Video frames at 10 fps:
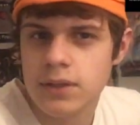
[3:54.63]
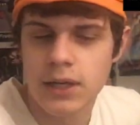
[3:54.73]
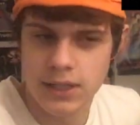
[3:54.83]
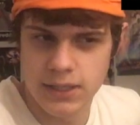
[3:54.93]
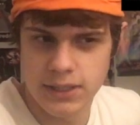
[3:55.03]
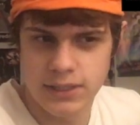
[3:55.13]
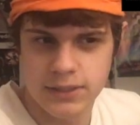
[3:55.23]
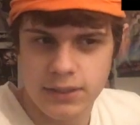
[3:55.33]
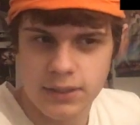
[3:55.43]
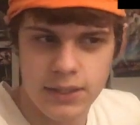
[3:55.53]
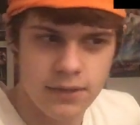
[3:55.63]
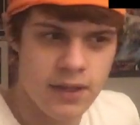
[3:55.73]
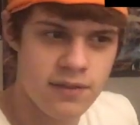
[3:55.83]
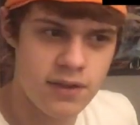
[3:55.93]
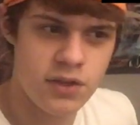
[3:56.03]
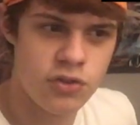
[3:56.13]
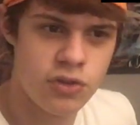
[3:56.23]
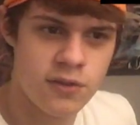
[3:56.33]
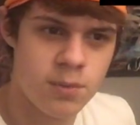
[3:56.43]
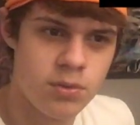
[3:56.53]
And unless it is
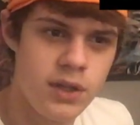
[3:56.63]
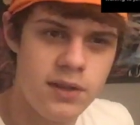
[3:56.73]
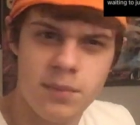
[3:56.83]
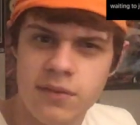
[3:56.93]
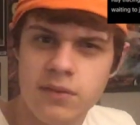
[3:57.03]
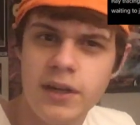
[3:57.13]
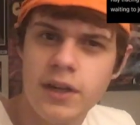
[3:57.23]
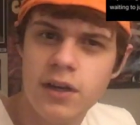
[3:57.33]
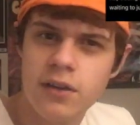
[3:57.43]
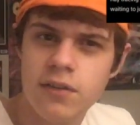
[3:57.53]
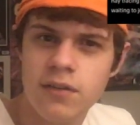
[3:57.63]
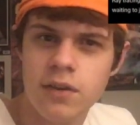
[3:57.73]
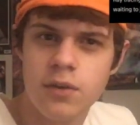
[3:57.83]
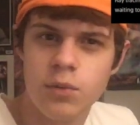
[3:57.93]
just completely misleading us,